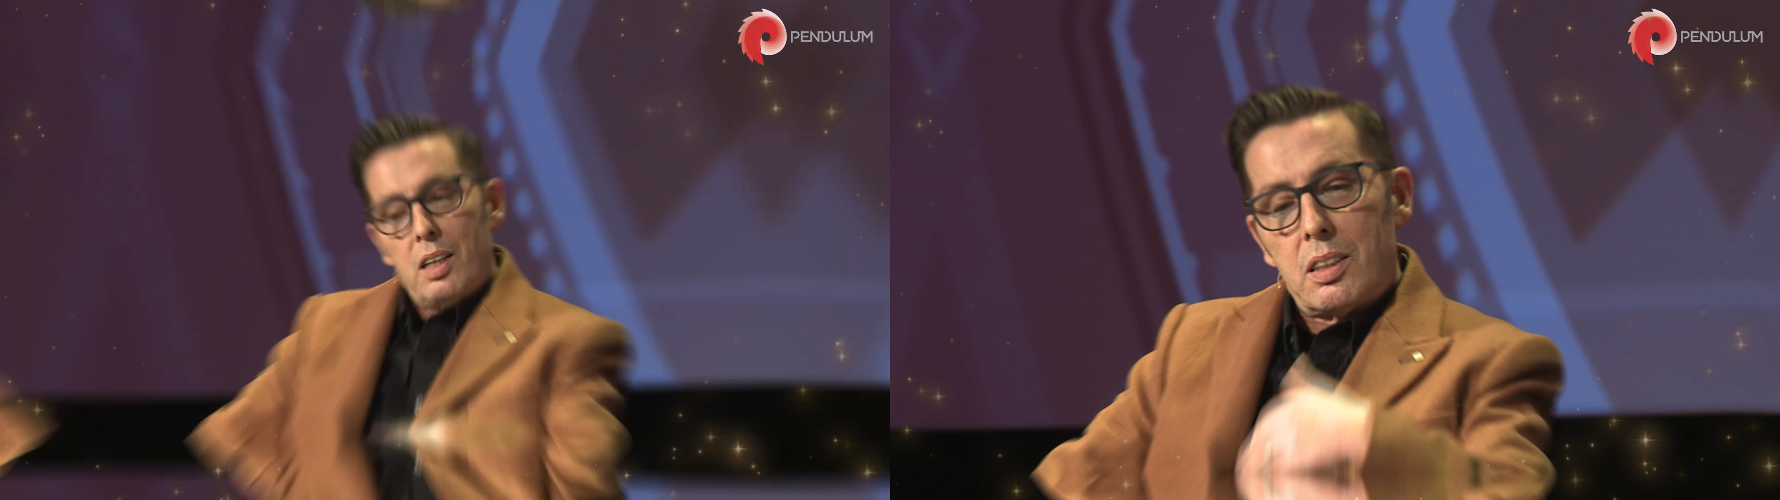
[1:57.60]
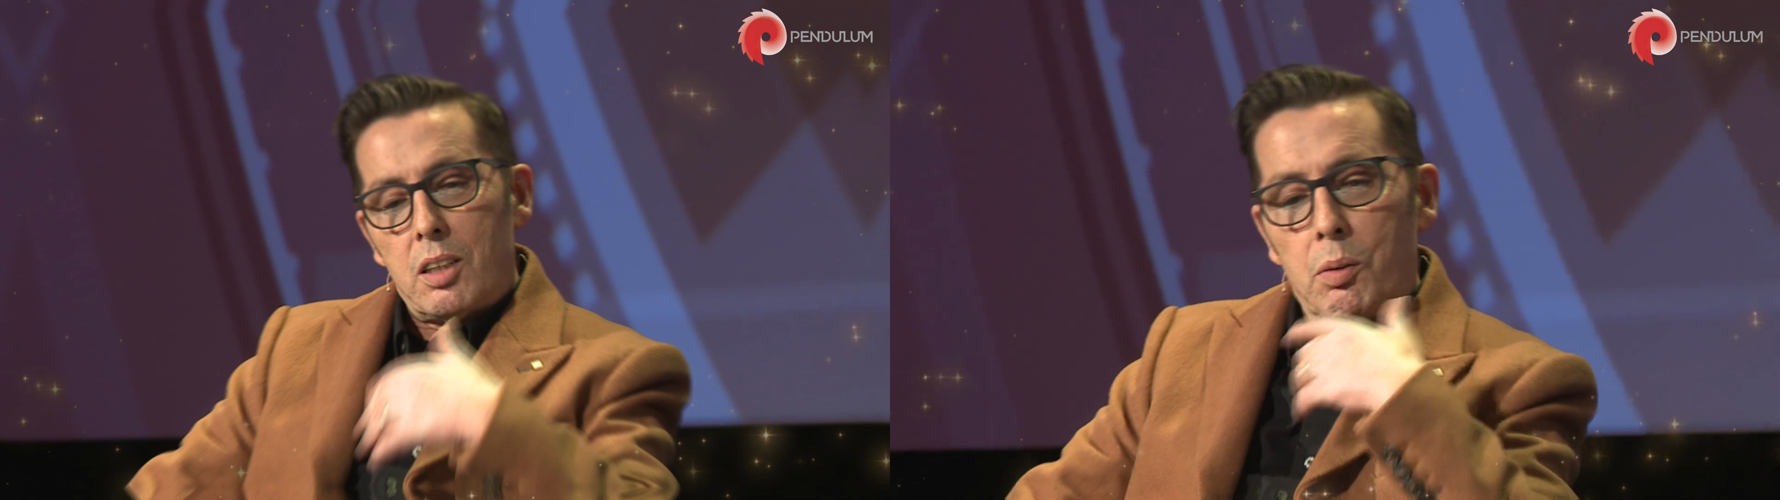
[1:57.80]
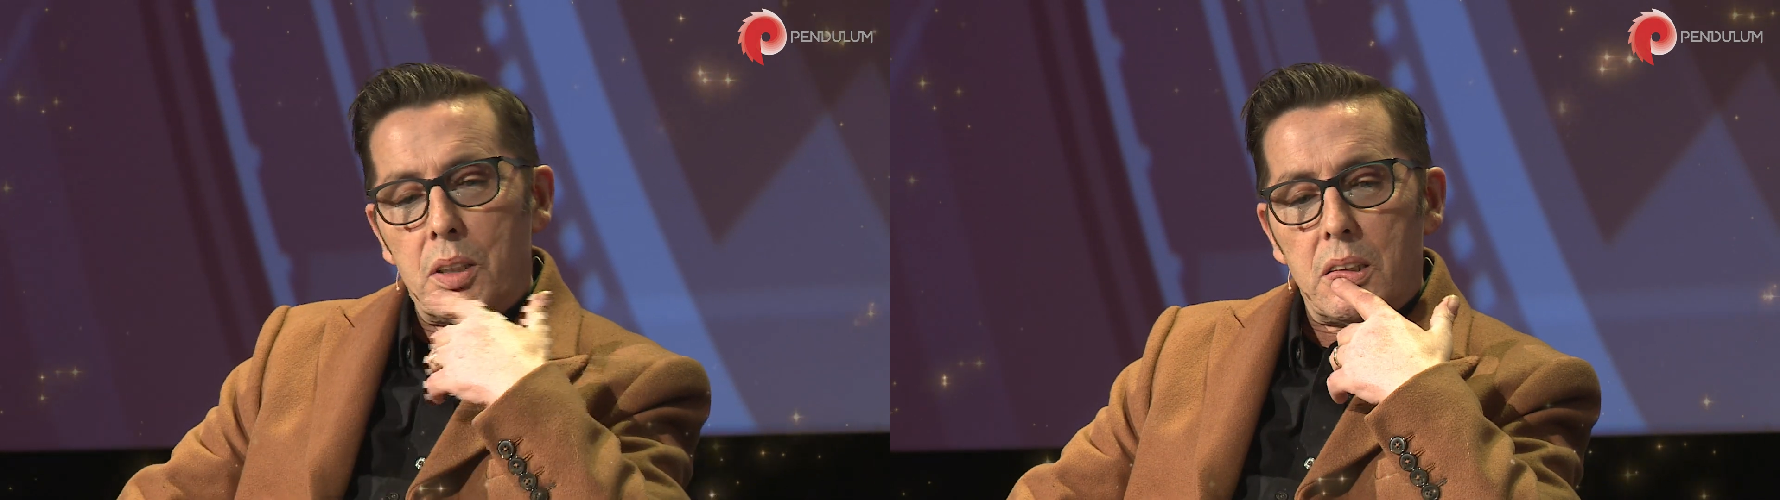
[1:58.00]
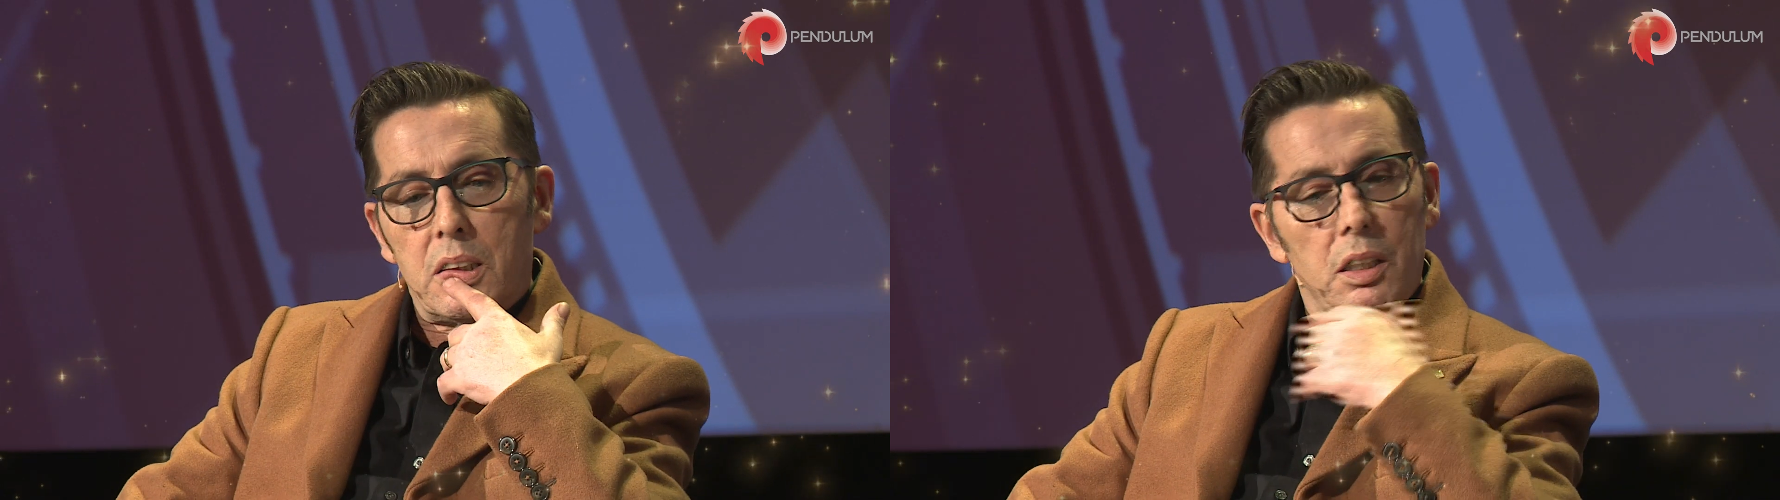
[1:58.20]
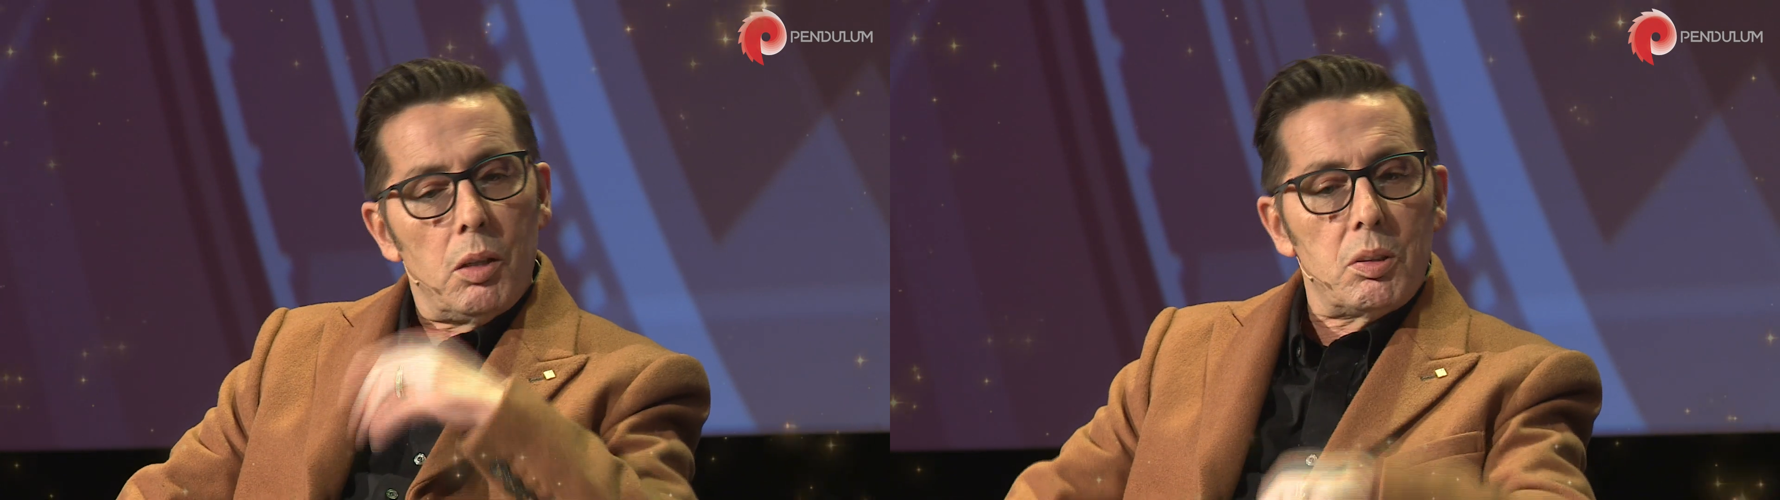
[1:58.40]
So he
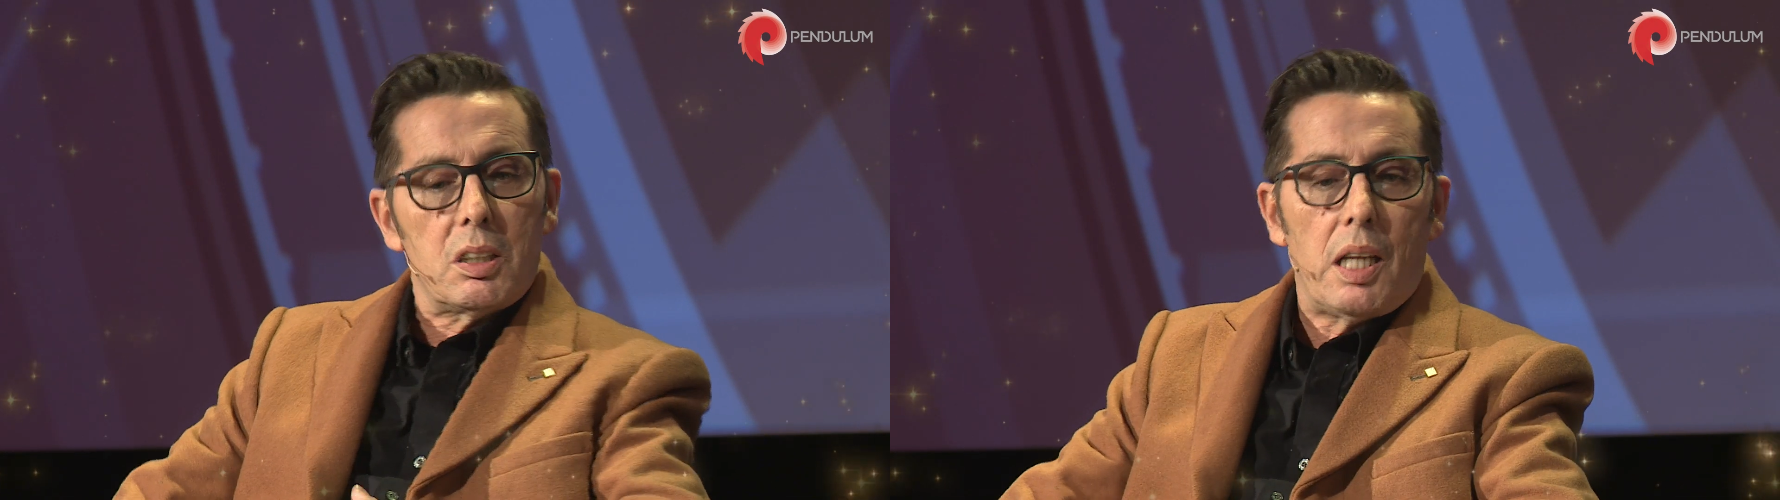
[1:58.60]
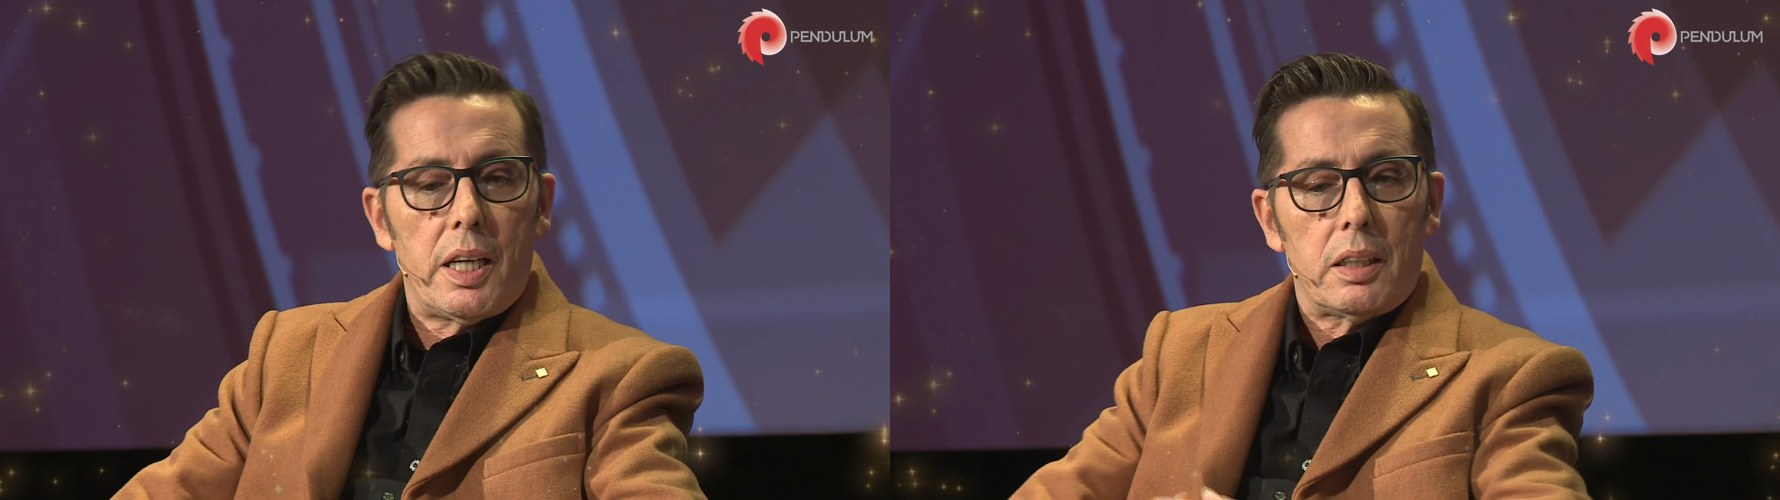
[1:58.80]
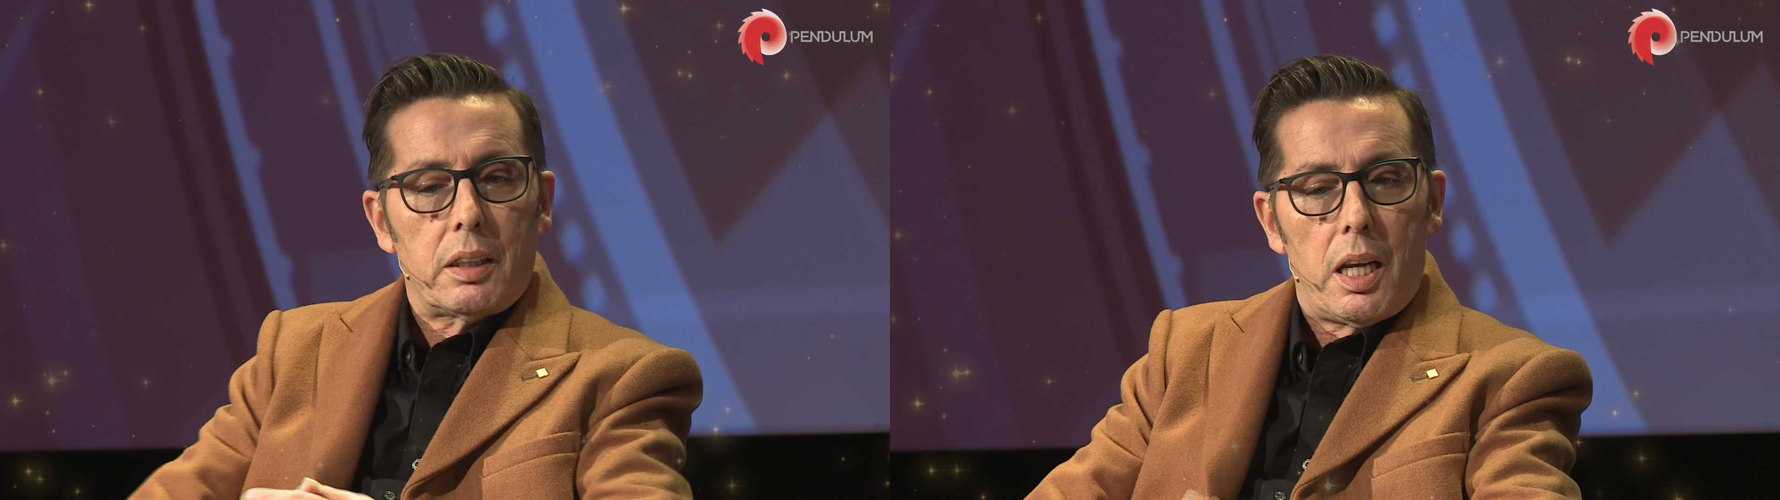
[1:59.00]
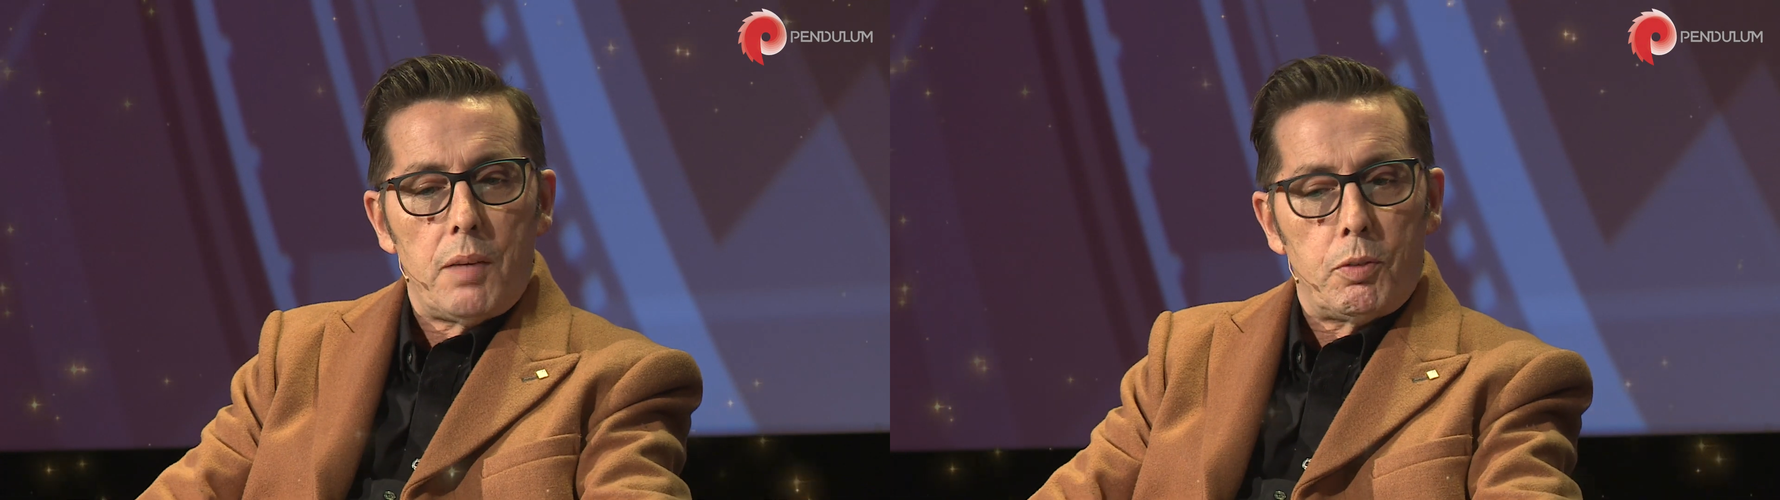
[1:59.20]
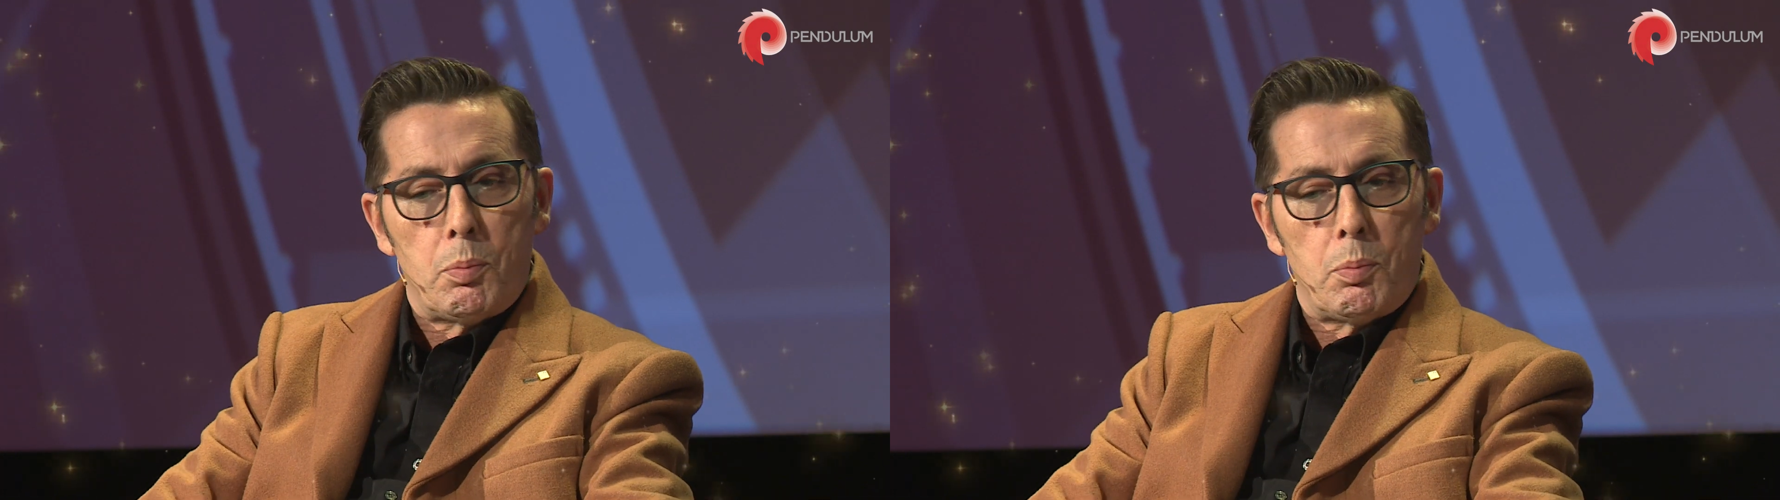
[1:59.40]
says, you know, Slade came